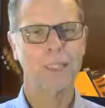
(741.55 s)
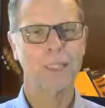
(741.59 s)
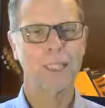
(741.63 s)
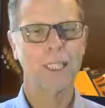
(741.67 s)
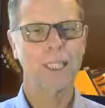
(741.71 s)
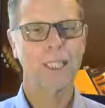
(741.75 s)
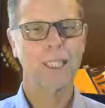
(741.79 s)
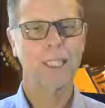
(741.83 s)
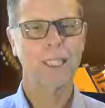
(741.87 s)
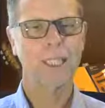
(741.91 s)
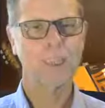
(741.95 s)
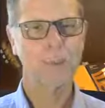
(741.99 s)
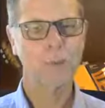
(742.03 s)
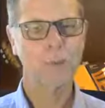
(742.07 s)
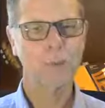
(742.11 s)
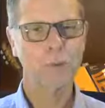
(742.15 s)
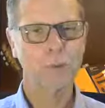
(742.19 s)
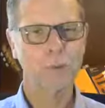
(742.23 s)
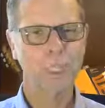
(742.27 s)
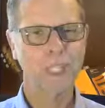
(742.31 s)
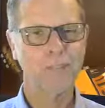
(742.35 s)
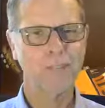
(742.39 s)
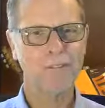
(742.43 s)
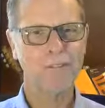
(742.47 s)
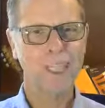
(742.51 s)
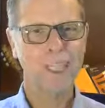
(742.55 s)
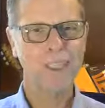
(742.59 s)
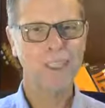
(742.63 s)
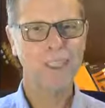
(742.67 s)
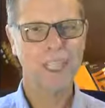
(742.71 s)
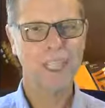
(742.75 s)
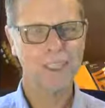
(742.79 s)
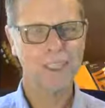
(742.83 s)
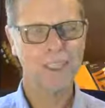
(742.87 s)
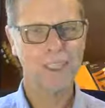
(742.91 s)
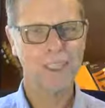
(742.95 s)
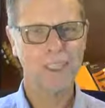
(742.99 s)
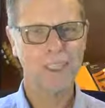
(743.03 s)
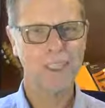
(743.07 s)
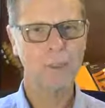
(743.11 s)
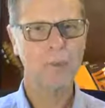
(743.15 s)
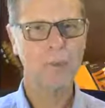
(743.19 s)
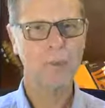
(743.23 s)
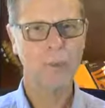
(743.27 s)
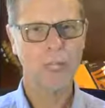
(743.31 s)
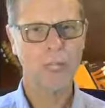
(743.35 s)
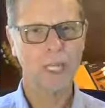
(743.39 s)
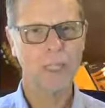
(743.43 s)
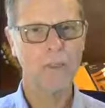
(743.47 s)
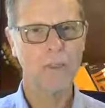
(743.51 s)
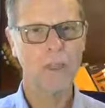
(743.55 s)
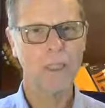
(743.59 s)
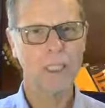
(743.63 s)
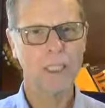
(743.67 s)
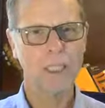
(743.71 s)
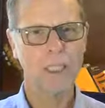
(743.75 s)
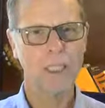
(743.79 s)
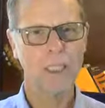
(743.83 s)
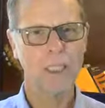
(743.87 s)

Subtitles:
It's really fantastic. It's grounding.